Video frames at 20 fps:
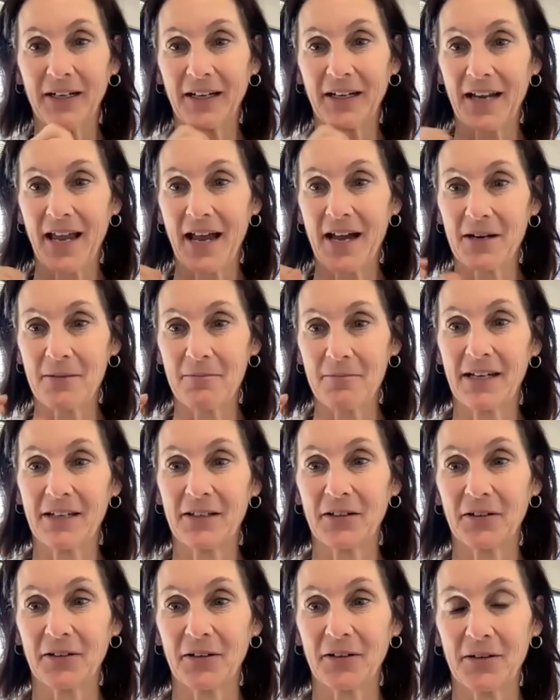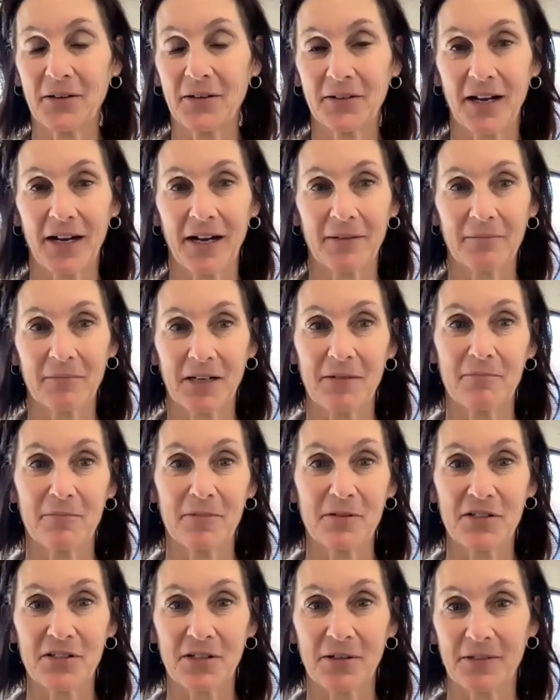on how to make your own
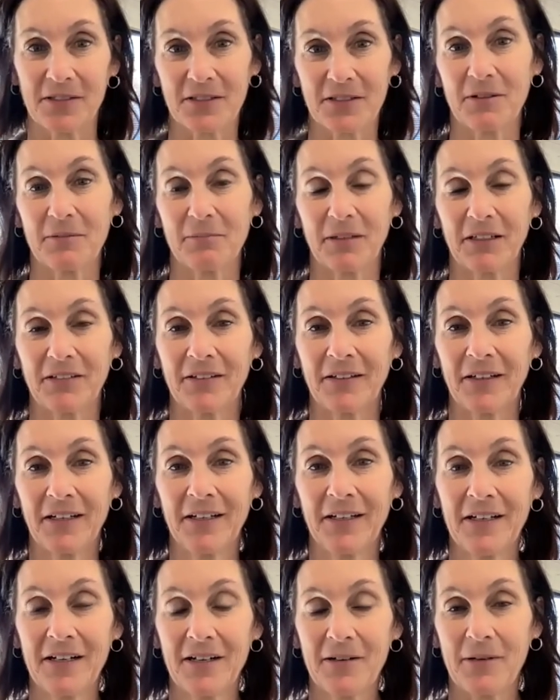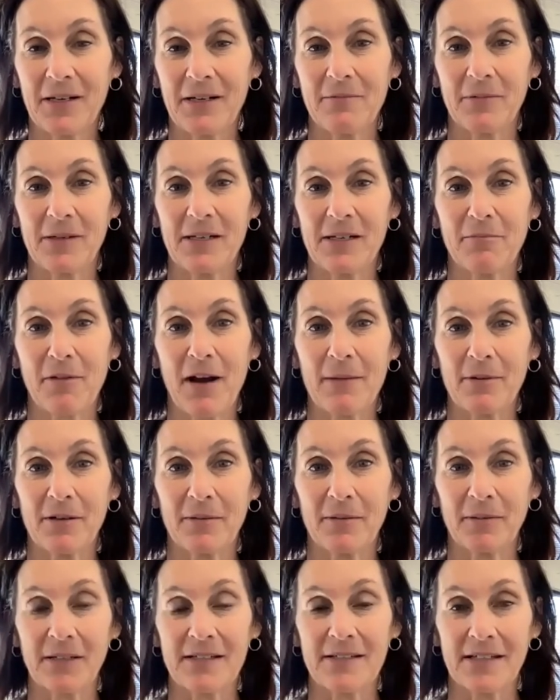kombucha, which would be, we'd
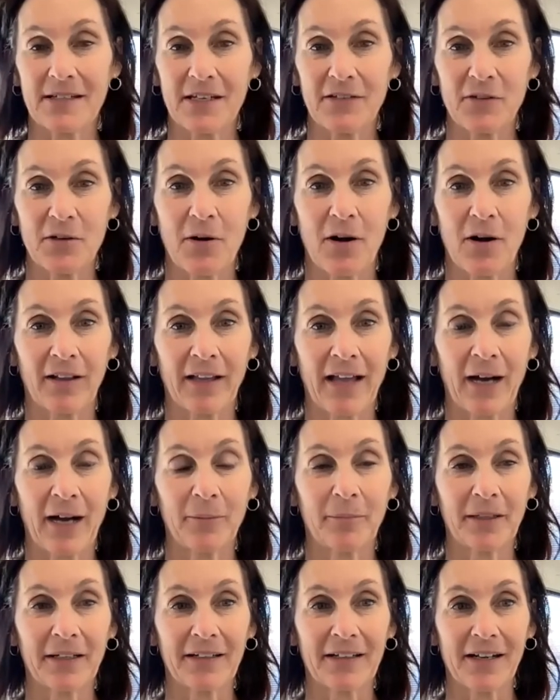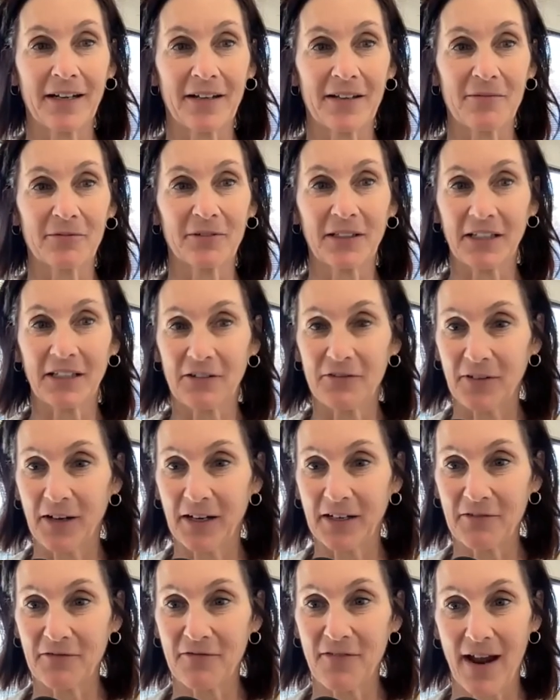probably skeeve you all out, but really
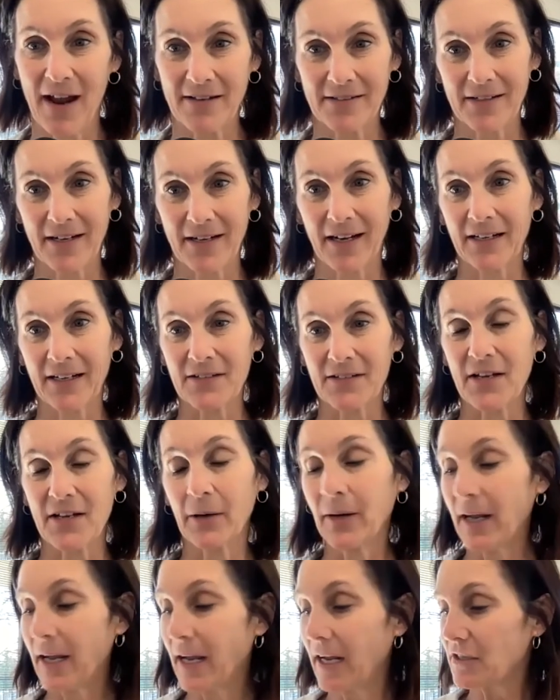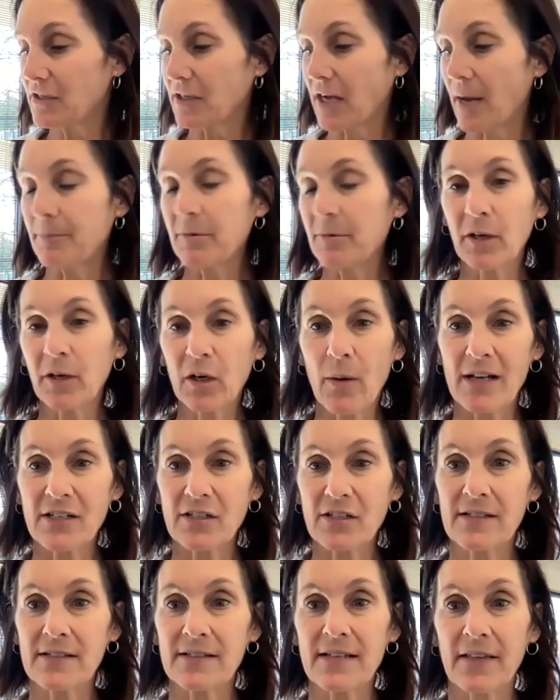fun and fascinating. So a couple more
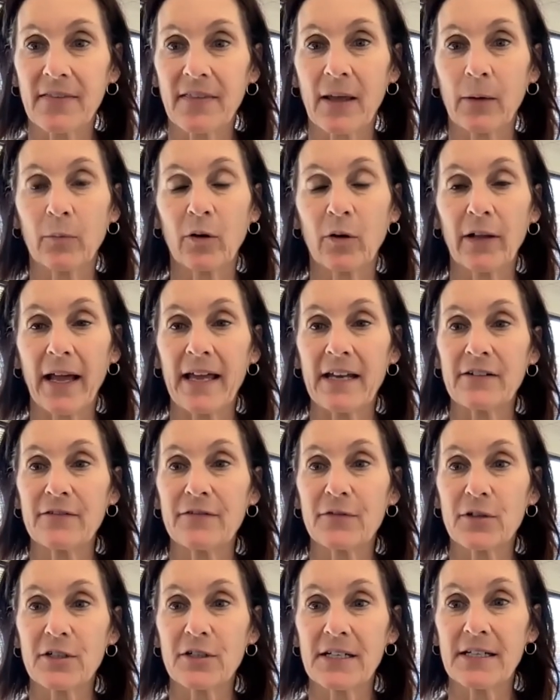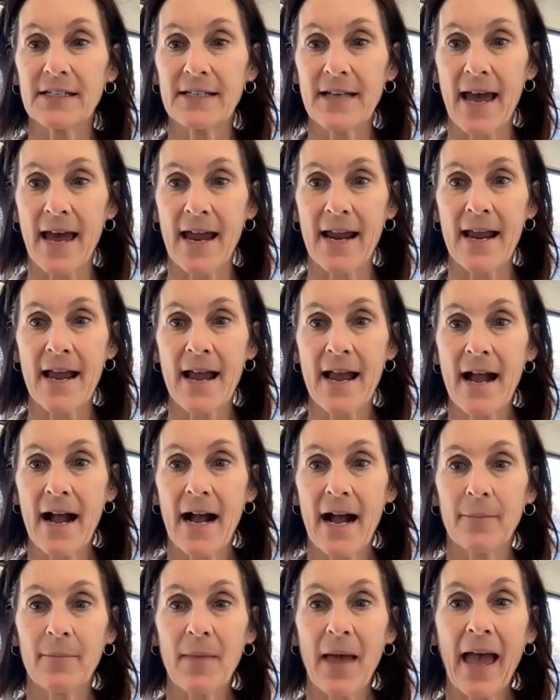questions and then we'll end for today.
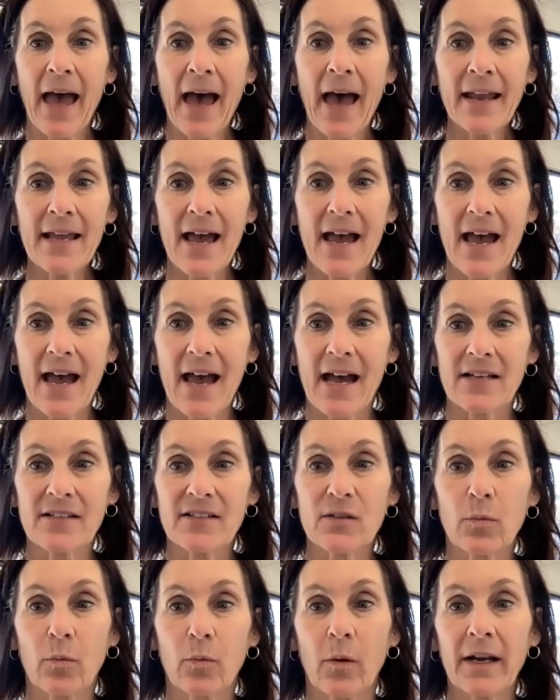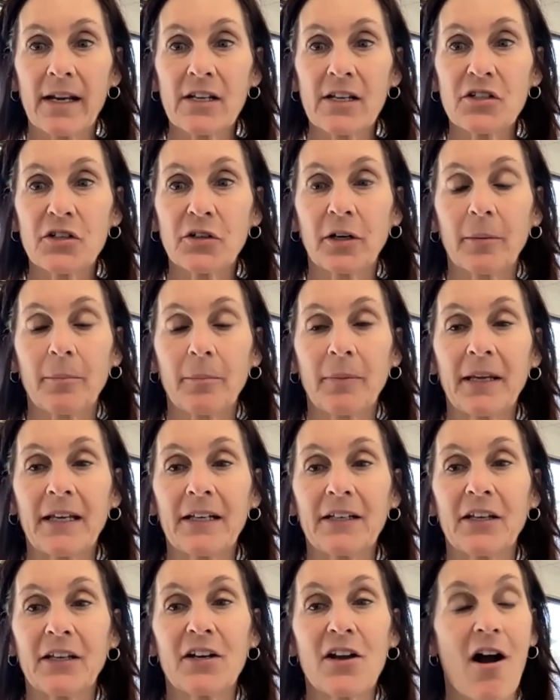Anna asked, what is your
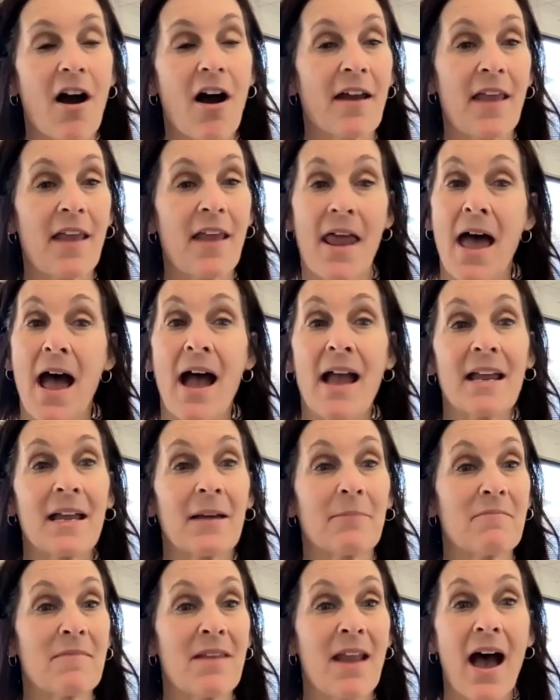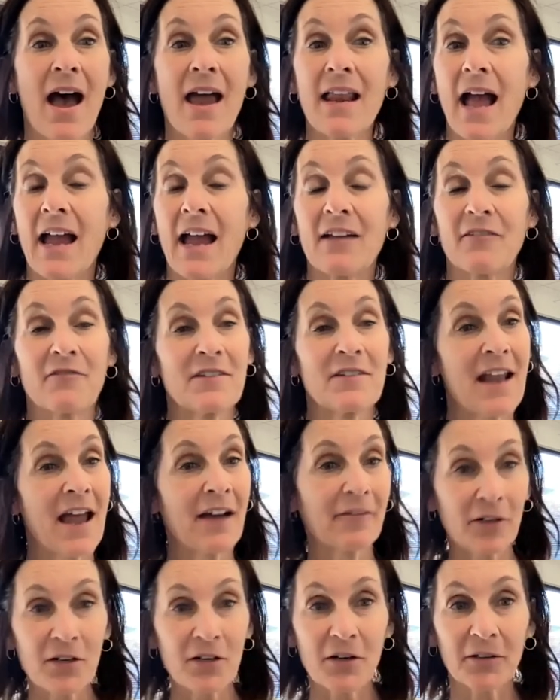opinion on, and I have
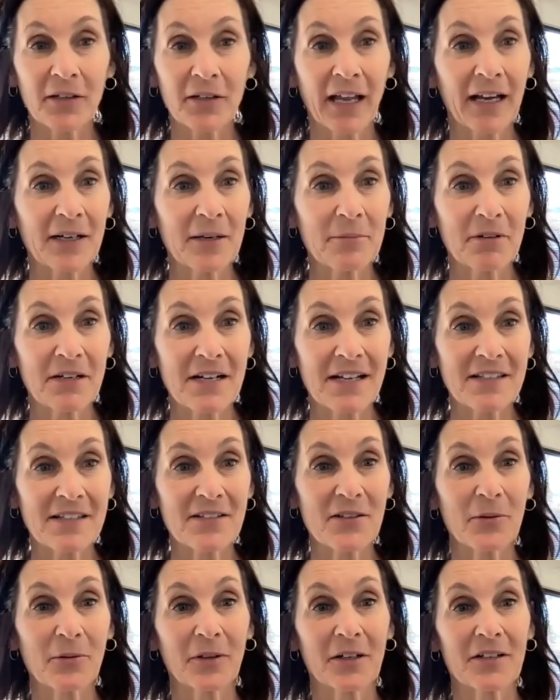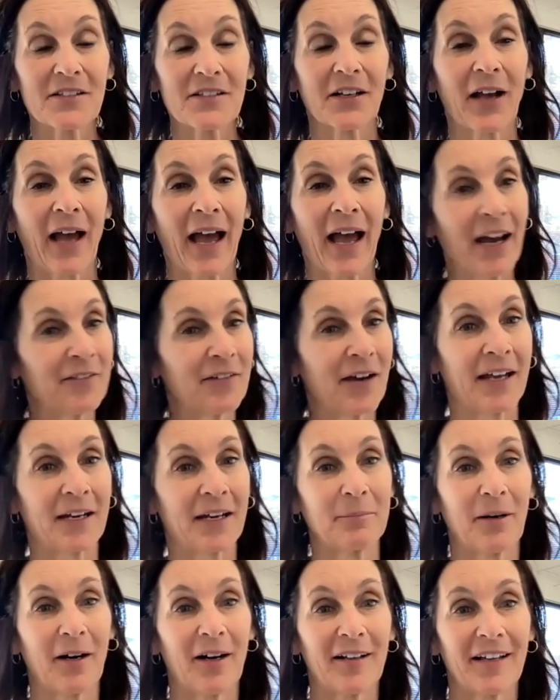never known how to pronounce the word, so have at it,
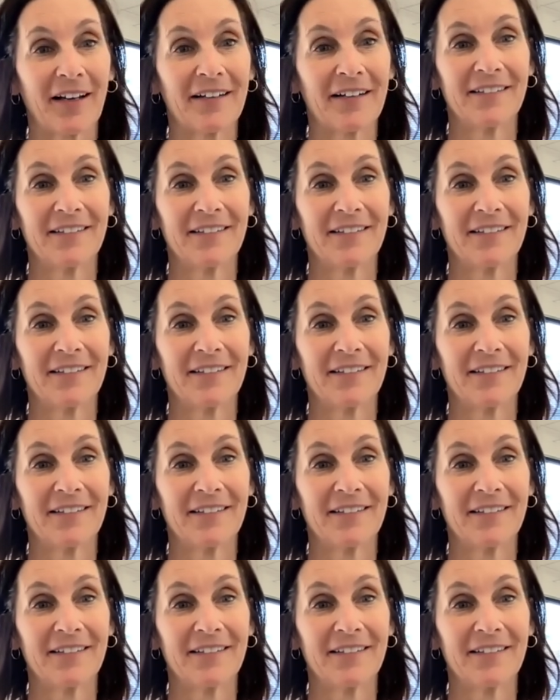Paula.